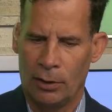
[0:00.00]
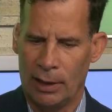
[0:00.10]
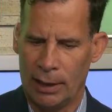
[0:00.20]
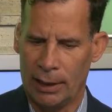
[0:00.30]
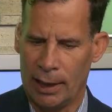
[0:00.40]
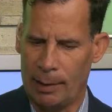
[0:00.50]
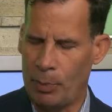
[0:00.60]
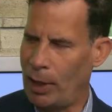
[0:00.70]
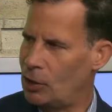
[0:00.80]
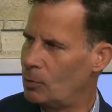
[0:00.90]
the
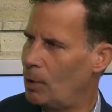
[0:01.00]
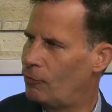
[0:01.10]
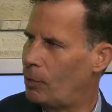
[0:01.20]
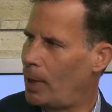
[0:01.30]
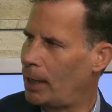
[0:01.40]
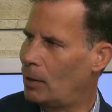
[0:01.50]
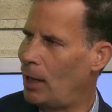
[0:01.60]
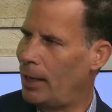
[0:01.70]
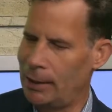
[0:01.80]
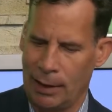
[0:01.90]
punishment for my
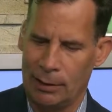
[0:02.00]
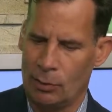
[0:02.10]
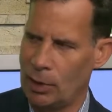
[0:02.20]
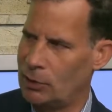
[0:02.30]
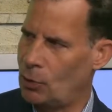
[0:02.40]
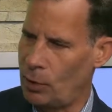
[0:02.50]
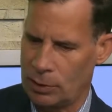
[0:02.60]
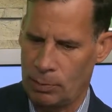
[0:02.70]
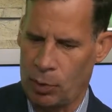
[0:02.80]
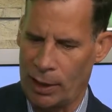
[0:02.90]
client and the
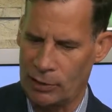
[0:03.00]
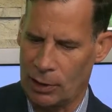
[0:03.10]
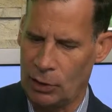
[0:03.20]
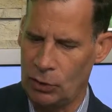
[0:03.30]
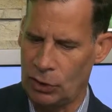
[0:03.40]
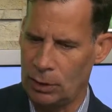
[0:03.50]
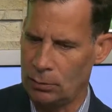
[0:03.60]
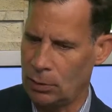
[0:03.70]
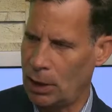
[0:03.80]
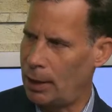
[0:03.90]
resource
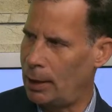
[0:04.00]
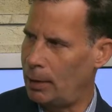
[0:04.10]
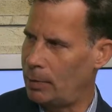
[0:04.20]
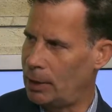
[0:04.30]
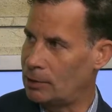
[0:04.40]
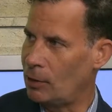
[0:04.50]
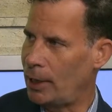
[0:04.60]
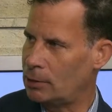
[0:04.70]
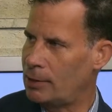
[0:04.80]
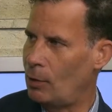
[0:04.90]
prosecution
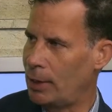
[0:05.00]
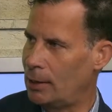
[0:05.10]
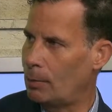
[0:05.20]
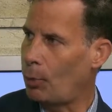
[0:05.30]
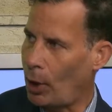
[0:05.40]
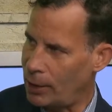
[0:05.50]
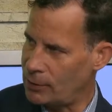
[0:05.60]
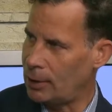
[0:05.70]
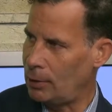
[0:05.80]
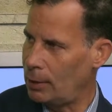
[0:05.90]
intellect going into
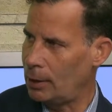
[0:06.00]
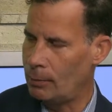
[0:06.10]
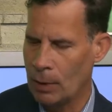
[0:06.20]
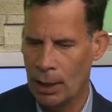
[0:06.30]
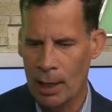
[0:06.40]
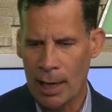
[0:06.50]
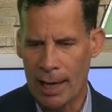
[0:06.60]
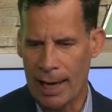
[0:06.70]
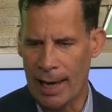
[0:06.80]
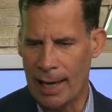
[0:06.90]
prosecuting them?
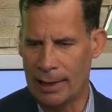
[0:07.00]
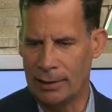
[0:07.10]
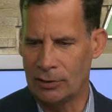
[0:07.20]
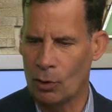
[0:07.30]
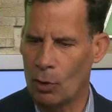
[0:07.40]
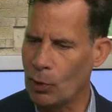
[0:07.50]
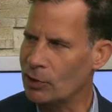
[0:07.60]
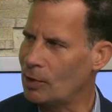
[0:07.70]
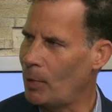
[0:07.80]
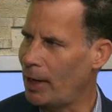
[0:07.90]
And so it
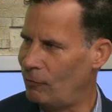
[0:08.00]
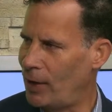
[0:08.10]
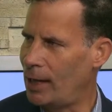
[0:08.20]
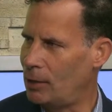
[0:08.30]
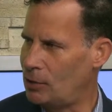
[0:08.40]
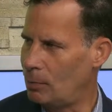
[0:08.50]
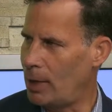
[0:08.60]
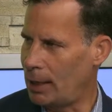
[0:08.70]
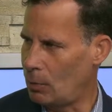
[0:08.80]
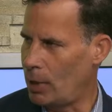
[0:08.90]
works to my advantage in
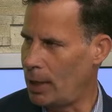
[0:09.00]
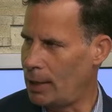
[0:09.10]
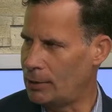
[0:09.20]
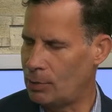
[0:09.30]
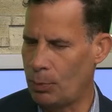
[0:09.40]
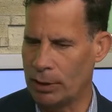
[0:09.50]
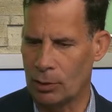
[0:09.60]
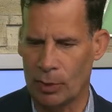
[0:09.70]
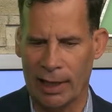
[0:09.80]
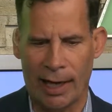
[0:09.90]
many ways, but
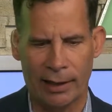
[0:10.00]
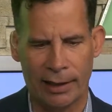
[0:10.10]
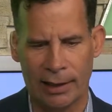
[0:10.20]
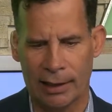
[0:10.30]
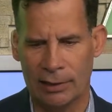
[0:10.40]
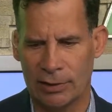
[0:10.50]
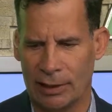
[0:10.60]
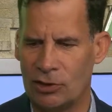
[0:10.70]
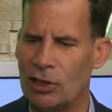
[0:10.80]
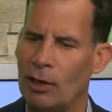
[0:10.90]
the reality is
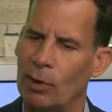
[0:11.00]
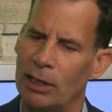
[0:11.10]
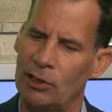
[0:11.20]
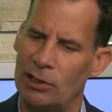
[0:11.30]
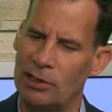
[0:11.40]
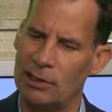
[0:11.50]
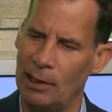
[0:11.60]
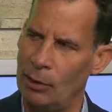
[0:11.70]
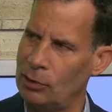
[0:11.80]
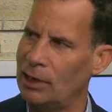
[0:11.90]
it's generally just
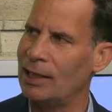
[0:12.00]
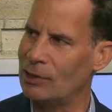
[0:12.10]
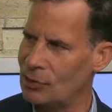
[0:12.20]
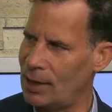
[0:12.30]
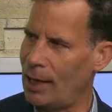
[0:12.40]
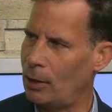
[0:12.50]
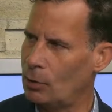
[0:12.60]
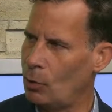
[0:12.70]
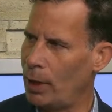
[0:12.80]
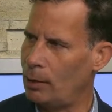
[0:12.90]
slowed things
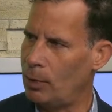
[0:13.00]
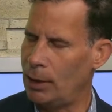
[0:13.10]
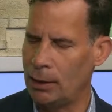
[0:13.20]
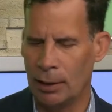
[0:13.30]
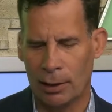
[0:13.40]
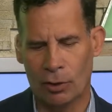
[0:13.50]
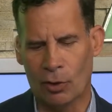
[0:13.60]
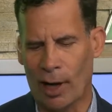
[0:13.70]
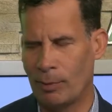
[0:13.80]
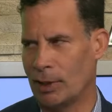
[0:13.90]
down quite a bit.
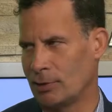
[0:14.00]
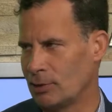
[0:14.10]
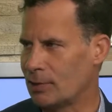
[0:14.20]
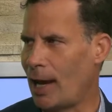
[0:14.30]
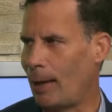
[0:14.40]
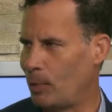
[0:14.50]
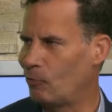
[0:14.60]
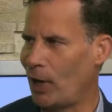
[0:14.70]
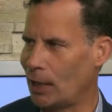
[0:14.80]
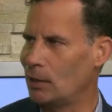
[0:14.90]
Crime doesn't stop. In
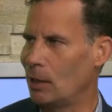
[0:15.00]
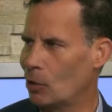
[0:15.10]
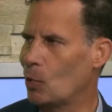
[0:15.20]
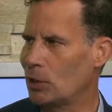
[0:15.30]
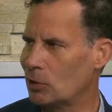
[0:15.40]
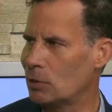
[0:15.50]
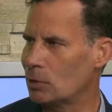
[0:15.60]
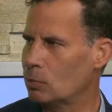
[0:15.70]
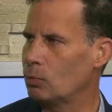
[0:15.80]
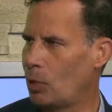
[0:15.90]
fact, it
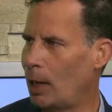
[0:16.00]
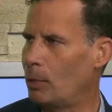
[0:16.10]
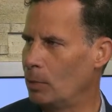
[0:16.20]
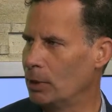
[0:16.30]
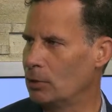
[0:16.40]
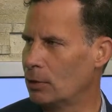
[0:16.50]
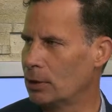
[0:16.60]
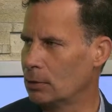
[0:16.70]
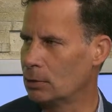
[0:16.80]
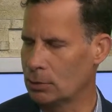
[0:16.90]
increases probably
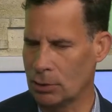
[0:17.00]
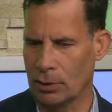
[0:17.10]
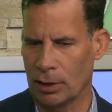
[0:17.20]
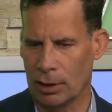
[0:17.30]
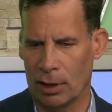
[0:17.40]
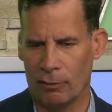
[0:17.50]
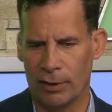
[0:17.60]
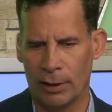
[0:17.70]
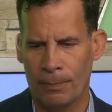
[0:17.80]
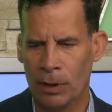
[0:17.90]
during
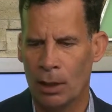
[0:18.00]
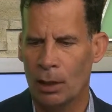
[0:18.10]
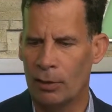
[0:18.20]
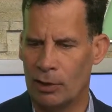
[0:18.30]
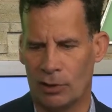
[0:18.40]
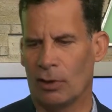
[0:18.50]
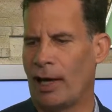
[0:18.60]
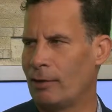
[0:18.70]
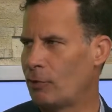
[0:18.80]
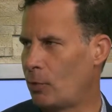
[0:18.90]
COVID. There's a
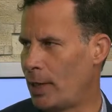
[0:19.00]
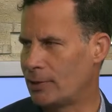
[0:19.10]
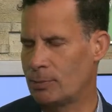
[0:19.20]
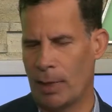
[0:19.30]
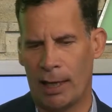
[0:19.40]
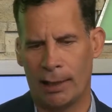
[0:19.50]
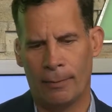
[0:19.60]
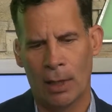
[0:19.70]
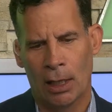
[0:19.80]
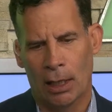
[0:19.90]
lot of arrests
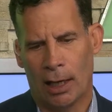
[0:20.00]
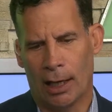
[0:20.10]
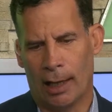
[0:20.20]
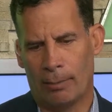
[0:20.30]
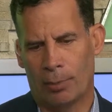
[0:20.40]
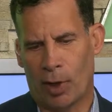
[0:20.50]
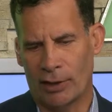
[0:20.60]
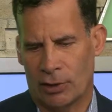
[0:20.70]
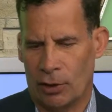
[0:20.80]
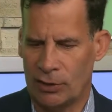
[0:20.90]
made.
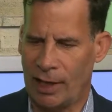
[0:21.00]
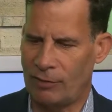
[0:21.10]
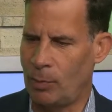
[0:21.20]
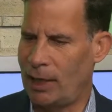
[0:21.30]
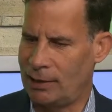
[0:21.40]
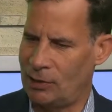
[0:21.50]
Prosecutors have to make